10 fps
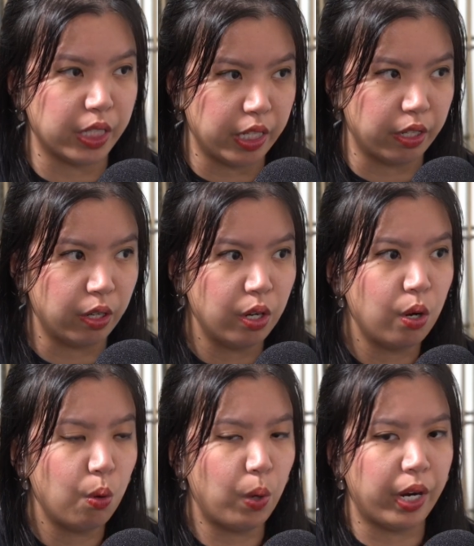here
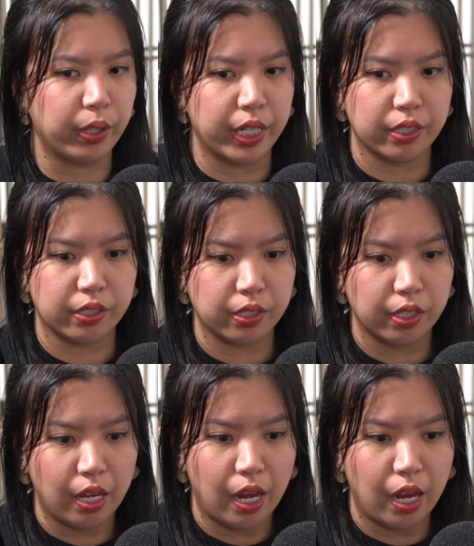where it's.